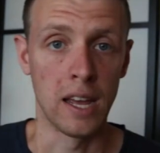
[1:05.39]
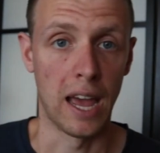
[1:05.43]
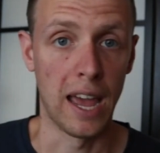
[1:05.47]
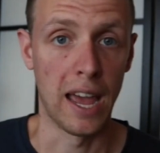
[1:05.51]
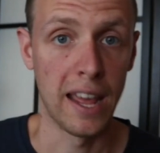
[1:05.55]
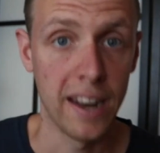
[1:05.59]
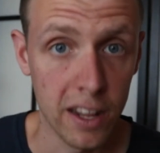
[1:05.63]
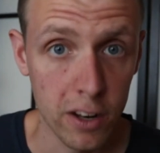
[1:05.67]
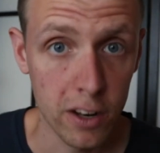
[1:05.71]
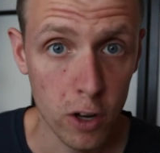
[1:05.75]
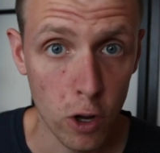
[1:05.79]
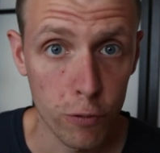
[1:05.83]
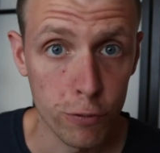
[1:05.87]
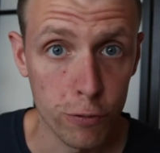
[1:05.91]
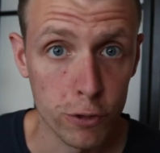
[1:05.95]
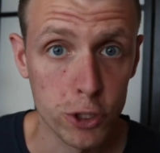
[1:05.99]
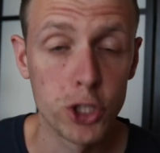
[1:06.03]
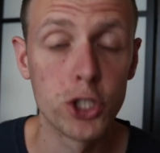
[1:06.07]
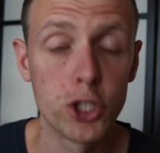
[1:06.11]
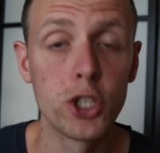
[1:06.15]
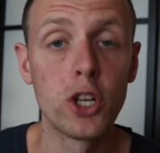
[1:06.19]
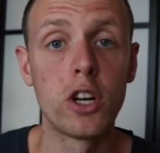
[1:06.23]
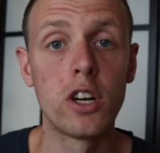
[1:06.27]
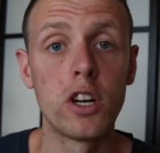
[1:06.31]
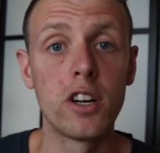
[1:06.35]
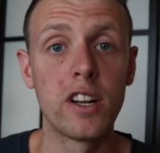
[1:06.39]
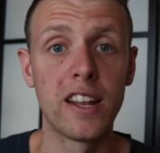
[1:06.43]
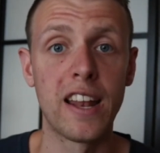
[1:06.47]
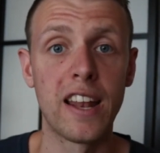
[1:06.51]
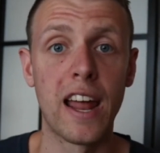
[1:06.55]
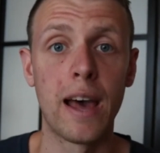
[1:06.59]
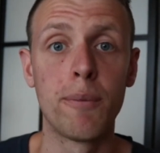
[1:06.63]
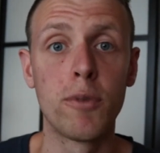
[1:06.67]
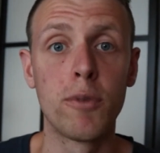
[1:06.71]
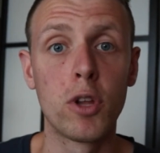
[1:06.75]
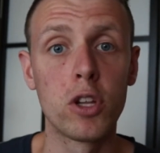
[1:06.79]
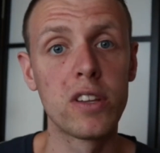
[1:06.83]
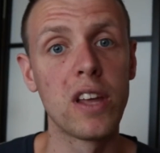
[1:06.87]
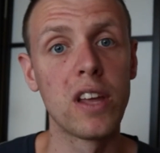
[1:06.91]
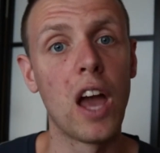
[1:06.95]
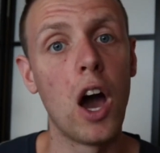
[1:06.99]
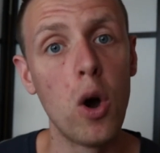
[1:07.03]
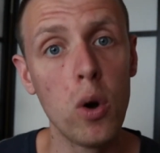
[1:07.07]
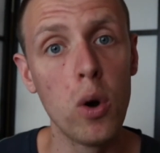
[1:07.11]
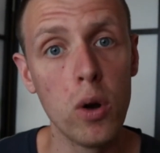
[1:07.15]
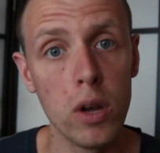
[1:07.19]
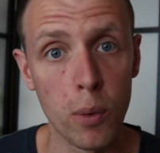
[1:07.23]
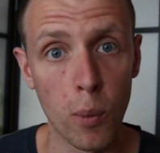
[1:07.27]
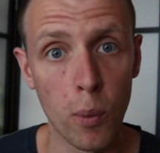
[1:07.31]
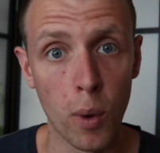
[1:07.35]
And I know for sure that I'm not the
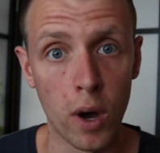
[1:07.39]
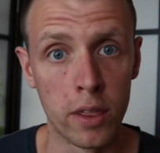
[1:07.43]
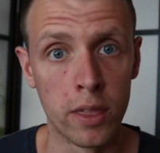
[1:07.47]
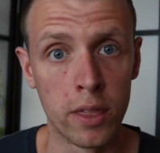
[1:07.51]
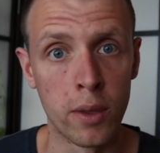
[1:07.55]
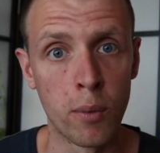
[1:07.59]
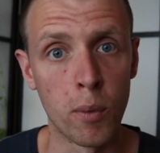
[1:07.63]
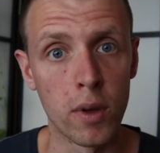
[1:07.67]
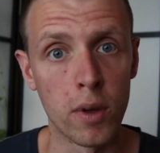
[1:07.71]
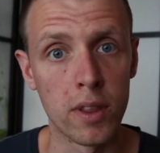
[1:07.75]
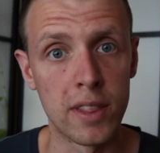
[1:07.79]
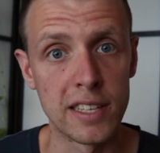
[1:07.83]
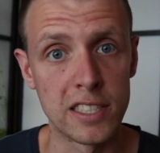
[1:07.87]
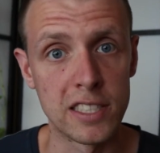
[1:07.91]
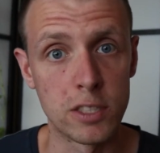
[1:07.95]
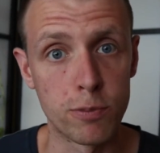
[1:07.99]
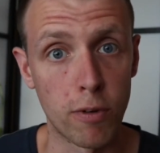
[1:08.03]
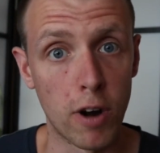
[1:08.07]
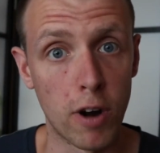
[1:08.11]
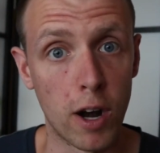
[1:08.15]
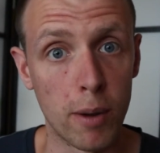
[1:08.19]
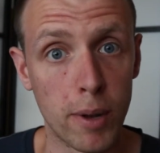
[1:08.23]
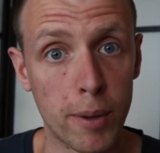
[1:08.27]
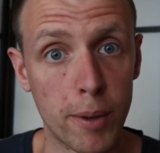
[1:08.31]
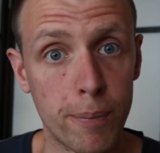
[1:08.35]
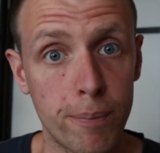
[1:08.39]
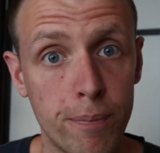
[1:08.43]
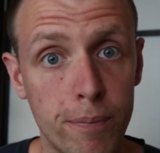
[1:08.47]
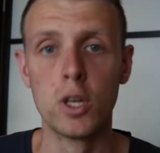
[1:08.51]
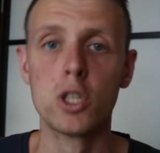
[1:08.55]
only one with this problem.